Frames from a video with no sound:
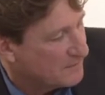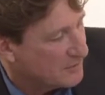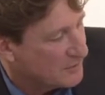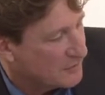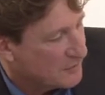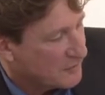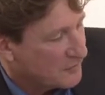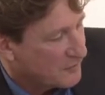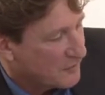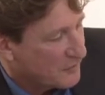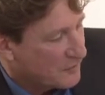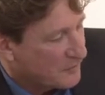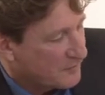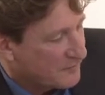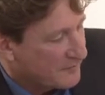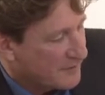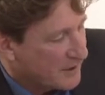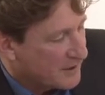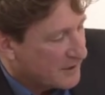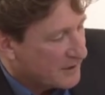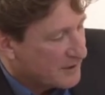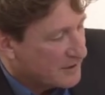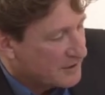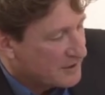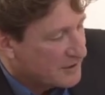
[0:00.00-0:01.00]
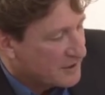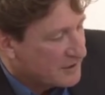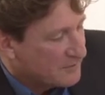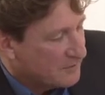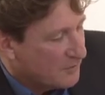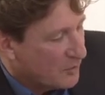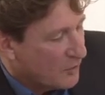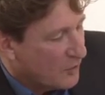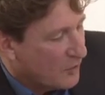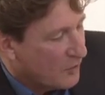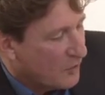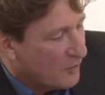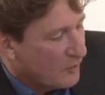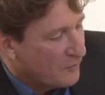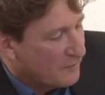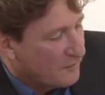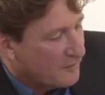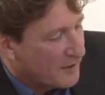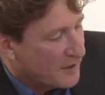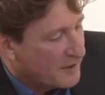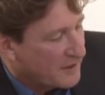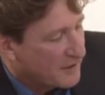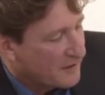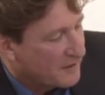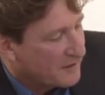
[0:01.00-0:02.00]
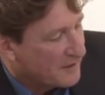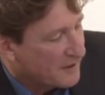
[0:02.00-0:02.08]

But also very small, funny